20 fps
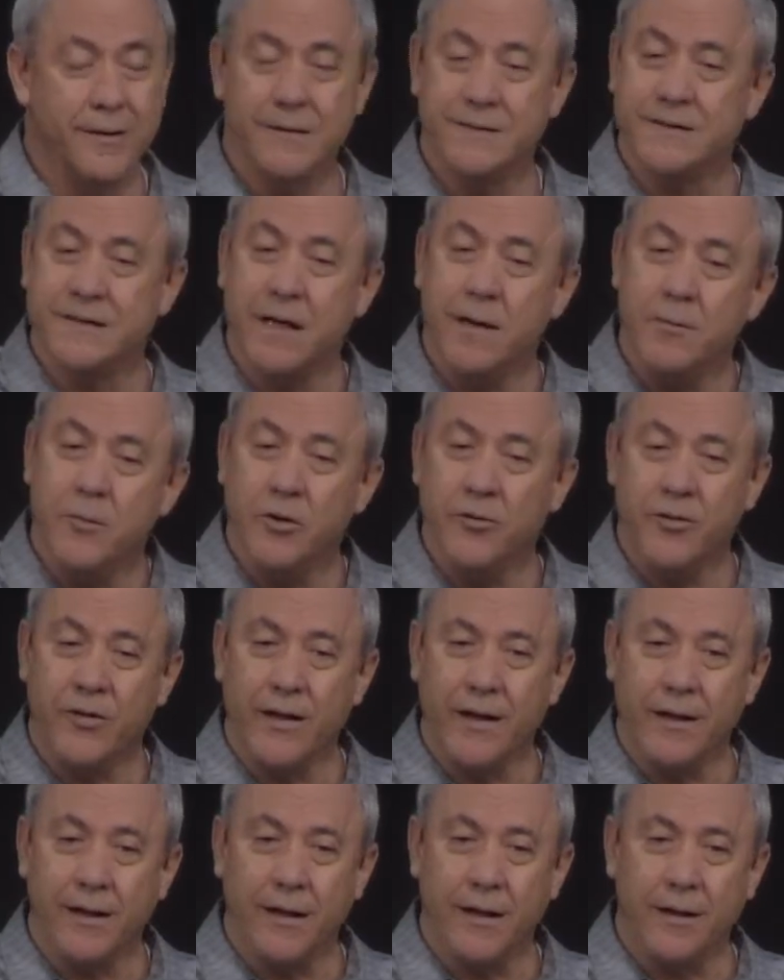some are
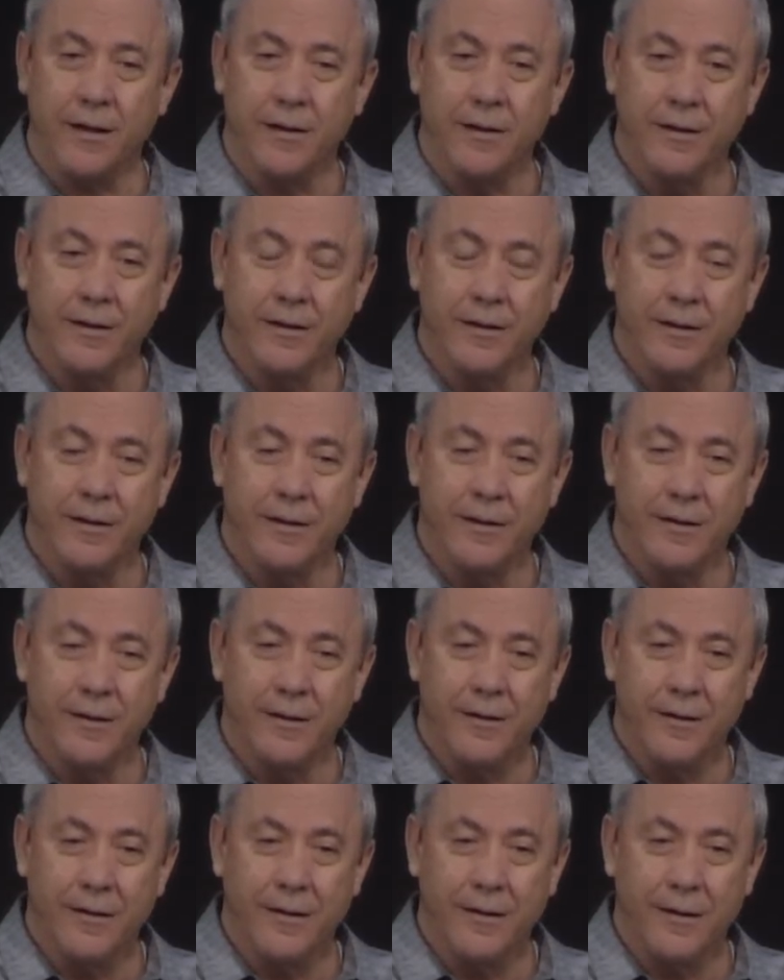thinking,
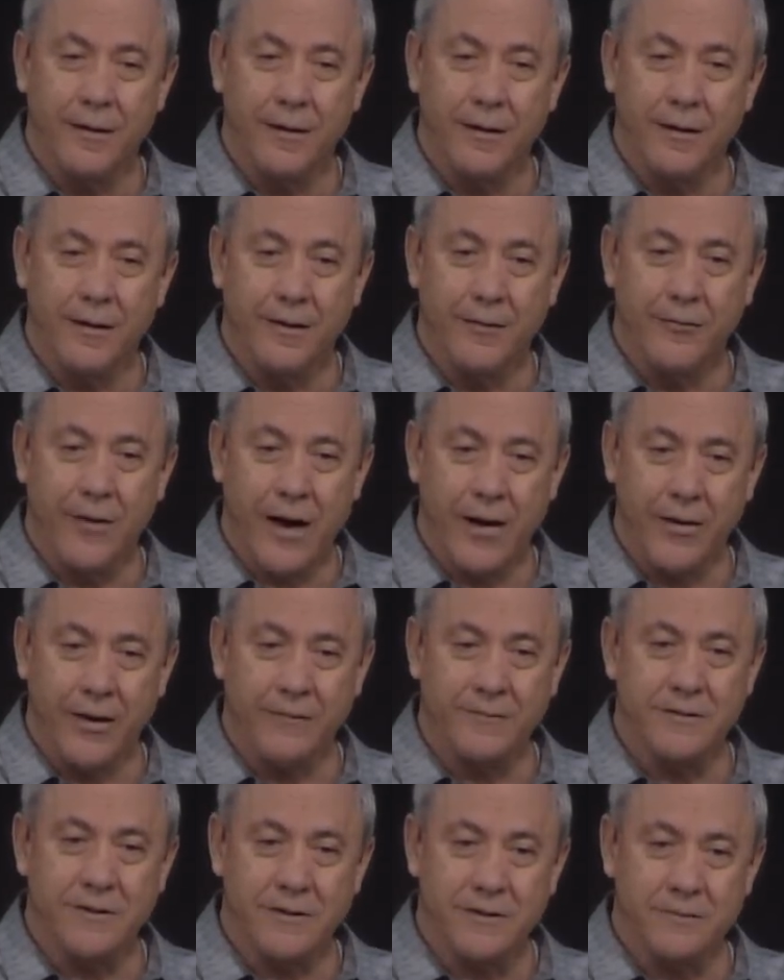wow,
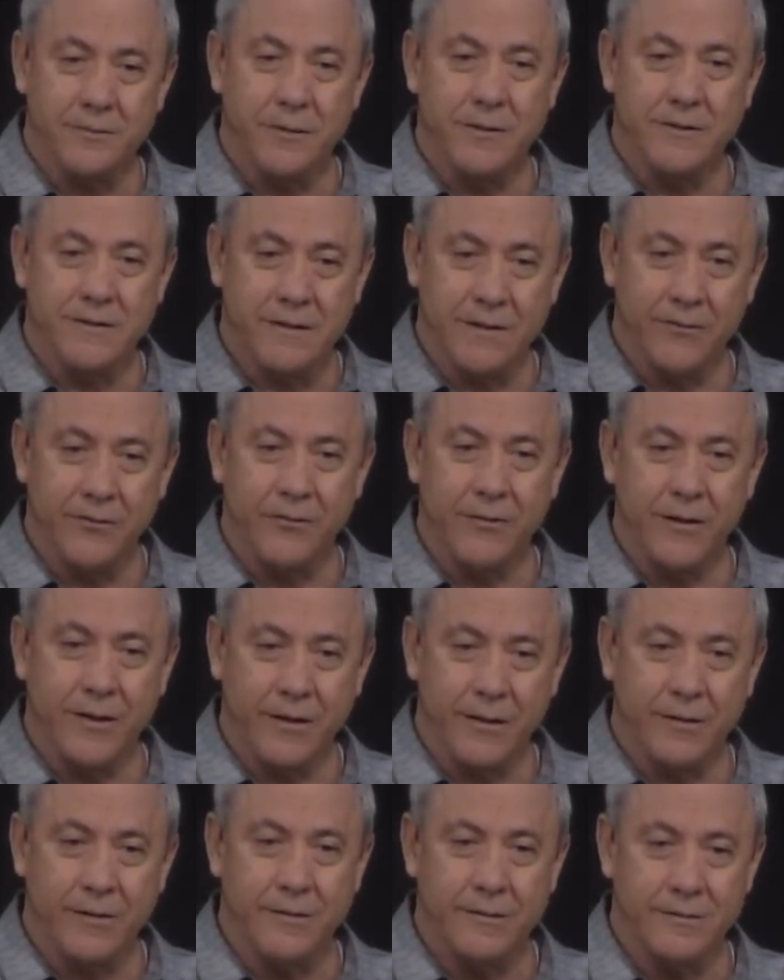I've just been set
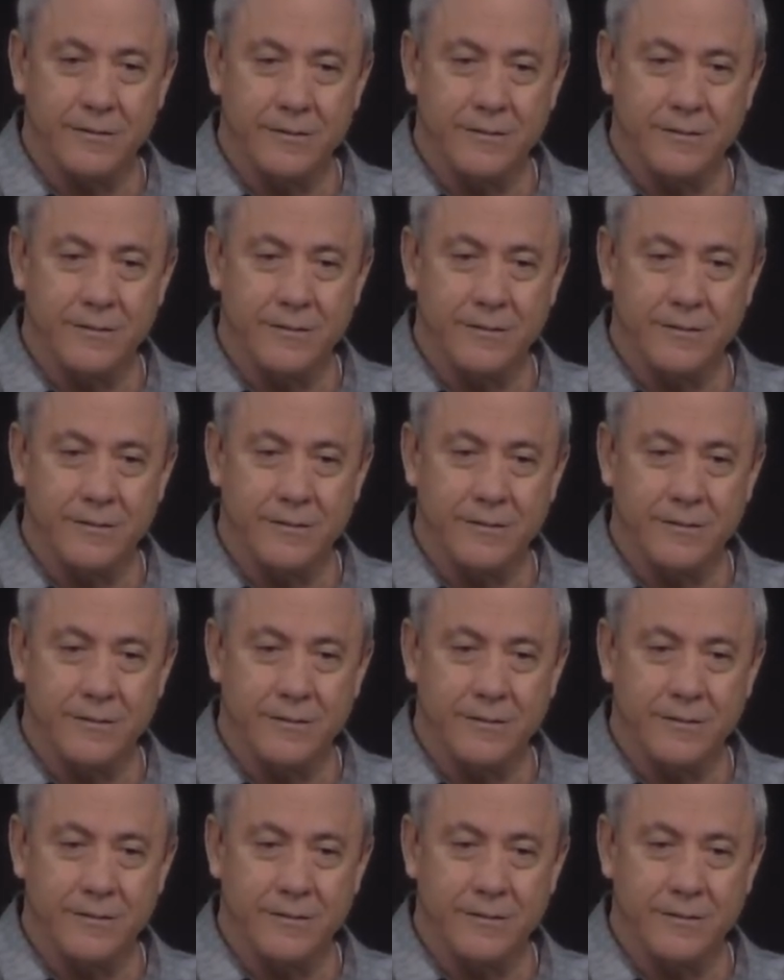free.